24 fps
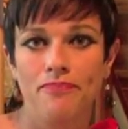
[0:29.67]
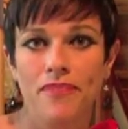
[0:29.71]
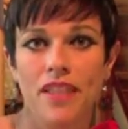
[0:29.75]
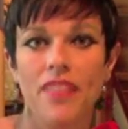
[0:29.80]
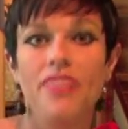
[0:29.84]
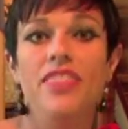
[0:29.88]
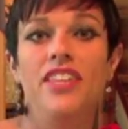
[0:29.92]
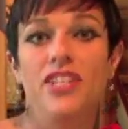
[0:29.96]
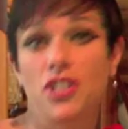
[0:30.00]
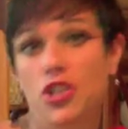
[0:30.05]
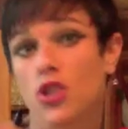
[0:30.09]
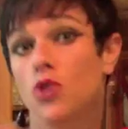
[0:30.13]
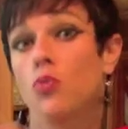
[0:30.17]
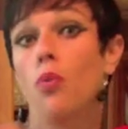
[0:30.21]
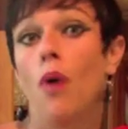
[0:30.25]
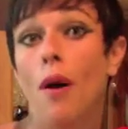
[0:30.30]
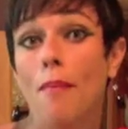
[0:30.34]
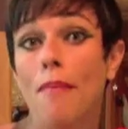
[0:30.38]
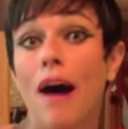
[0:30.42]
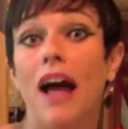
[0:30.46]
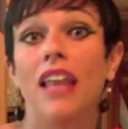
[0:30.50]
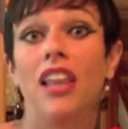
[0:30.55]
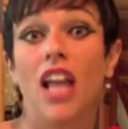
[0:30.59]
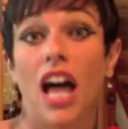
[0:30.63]
This is what
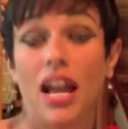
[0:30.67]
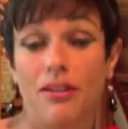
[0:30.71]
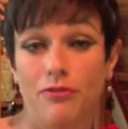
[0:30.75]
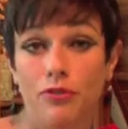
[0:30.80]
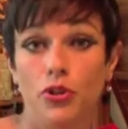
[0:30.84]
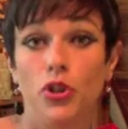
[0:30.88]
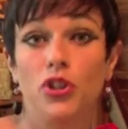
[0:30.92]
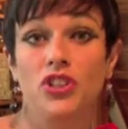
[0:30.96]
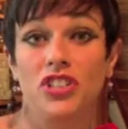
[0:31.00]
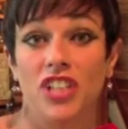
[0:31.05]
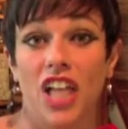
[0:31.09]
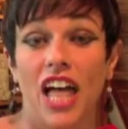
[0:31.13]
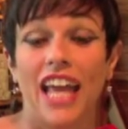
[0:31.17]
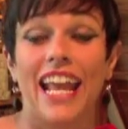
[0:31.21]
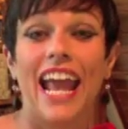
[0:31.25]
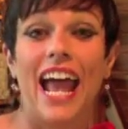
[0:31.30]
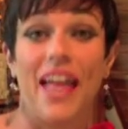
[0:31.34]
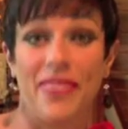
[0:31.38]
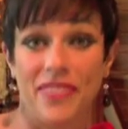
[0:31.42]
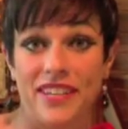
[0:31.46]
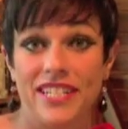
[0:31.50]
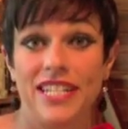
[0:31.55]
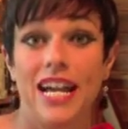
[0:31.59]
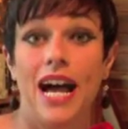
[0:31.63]
my life looked like
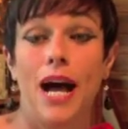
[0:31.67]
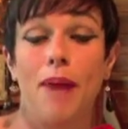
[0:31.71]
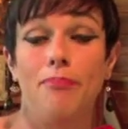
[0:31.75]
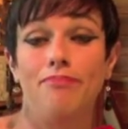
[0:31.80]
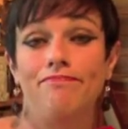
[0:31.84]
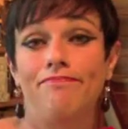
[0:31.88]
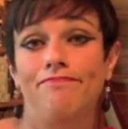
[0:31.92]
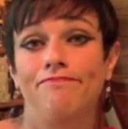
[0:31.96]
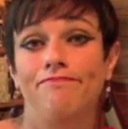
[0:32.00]
at the time.